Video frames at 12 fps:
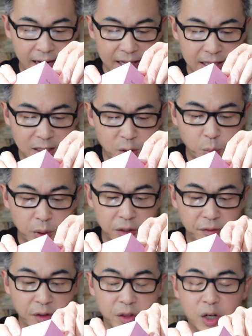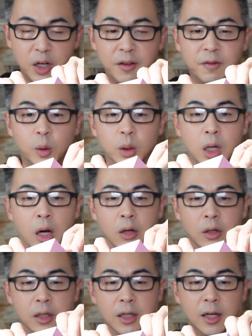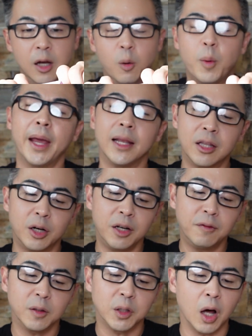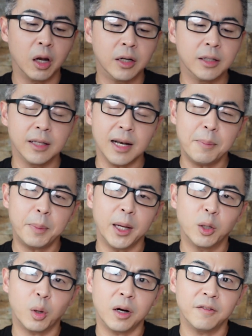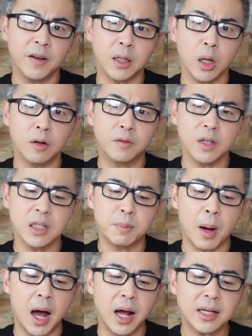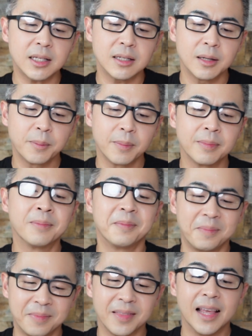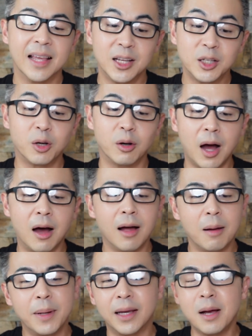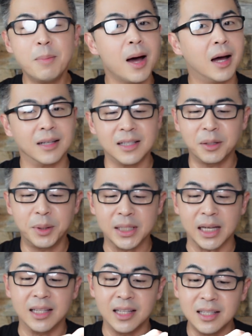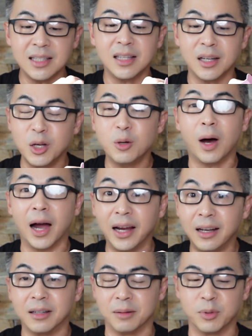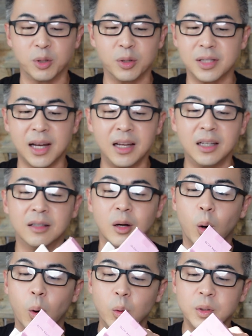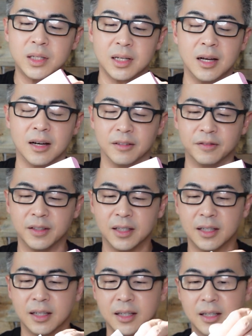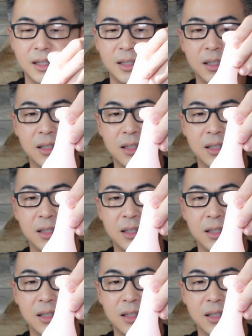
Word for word: And this is retail for $34. Wait, $34? Didn't I pay $25 for this box? So, I mean, come on, seriously. And this is a new item, so it's not even old stuff.